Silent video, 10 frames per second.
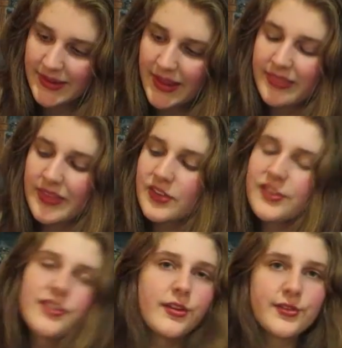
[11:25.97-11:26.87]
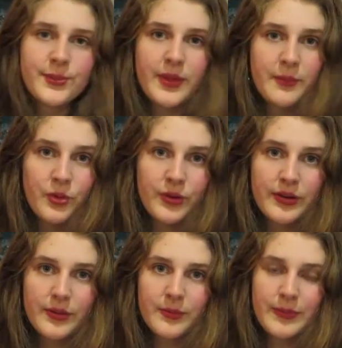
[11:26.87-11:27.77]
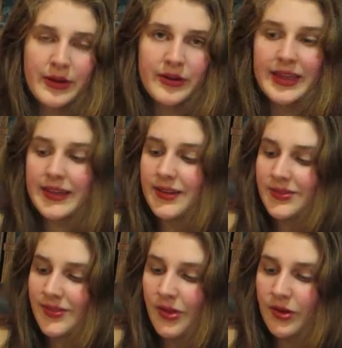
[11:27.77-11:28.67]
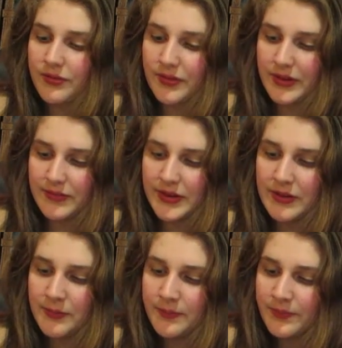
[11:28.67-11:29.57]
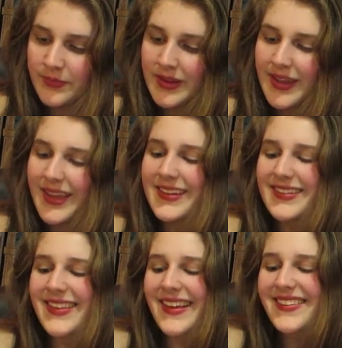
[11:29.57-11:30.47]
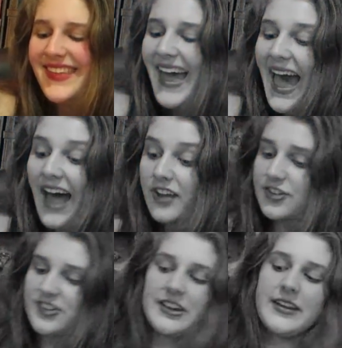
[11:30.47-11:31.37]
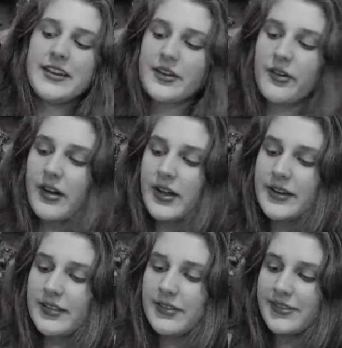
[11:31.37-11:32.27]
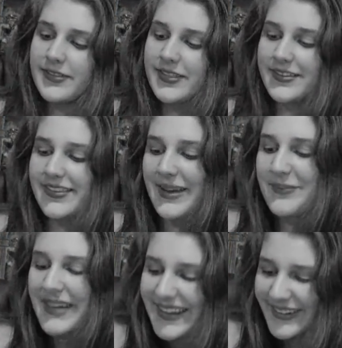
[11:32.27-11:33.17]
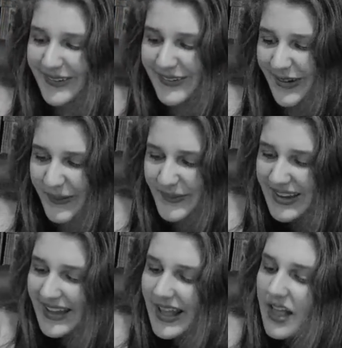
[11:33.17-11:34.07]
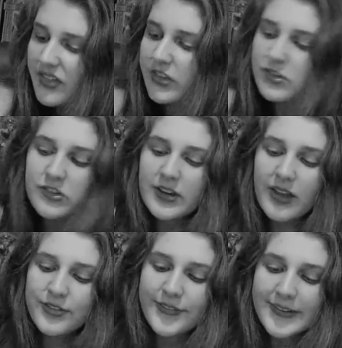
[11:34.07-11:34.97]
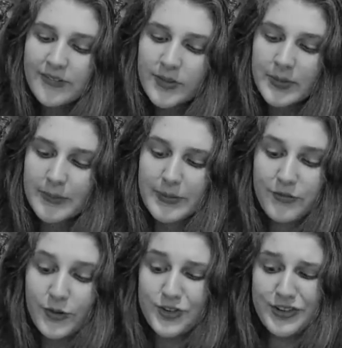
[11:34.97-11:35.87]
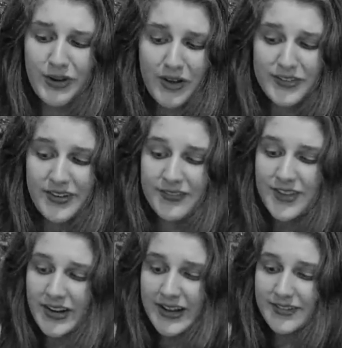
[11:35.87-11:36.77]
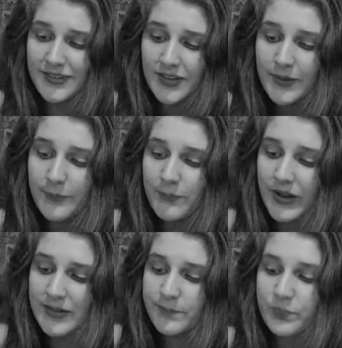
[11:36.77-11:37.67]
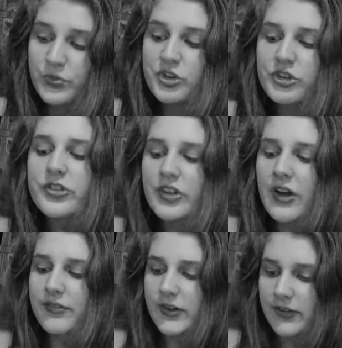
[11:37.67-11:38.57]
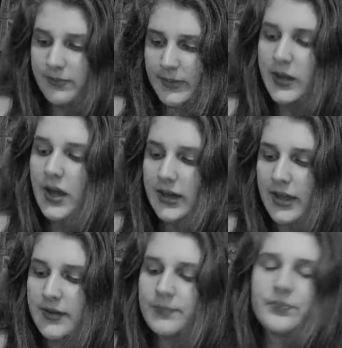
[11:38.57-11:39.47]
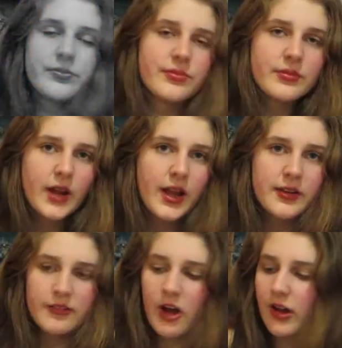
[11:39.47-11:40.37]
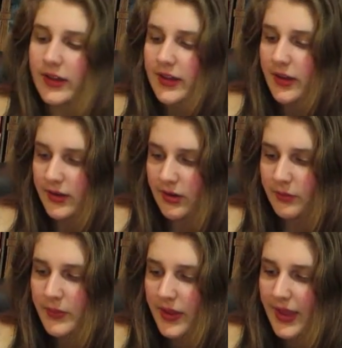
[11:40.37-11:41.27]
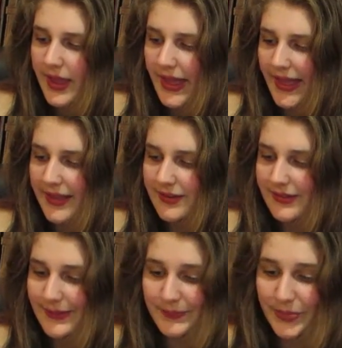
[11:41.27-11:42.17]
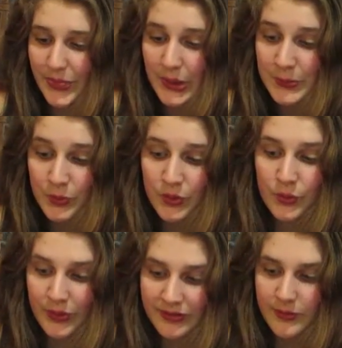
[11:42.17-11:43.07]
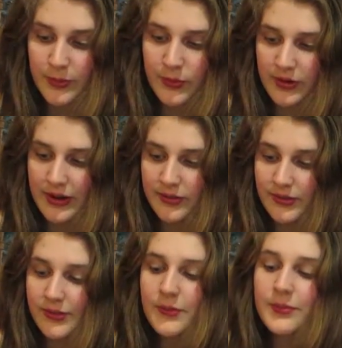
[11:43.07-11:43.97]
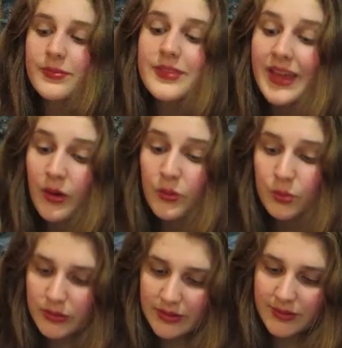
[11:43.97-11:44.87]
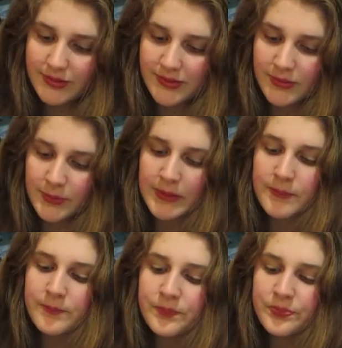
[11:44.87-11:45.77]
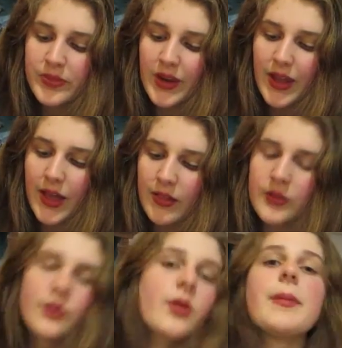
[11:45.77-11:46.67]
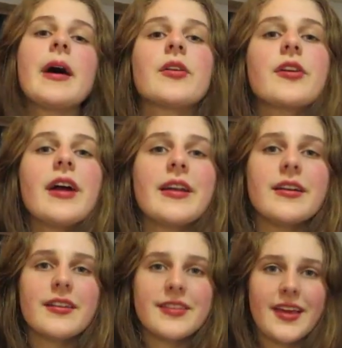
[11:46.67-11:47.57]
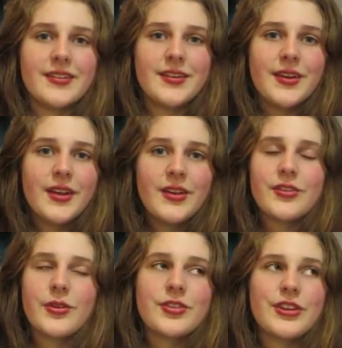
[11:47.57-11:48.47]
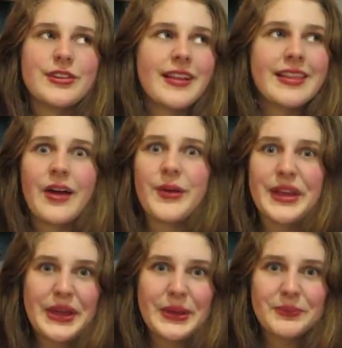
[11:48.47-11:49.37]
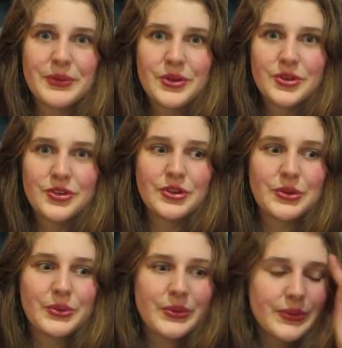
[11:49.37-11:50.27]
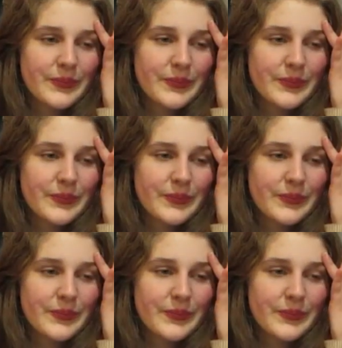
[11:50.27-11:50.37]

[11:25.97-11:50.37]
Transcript: And then she tells him that Marianne has long forgiven him. And he says, "Has she?" he cried in the same eager tone. "Then she has forgiven me before she ought to have done it. But she shall forgive me again." Kind of cocky, I know. "And on more reasonable grounds. Now, will you listen to me?" Eleanor bowed her head in assent. So she's allowing him to